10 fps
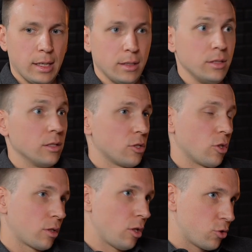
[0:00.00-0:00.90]
deal is
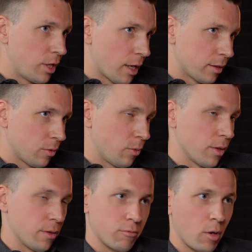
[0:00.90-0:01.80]
not closed yet
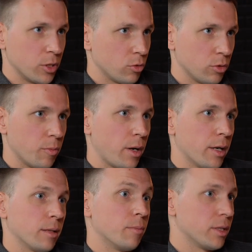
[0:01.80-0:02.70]
with Robinhood
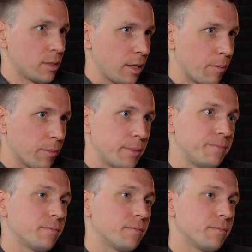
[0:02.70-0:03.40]
buying Bitstamp.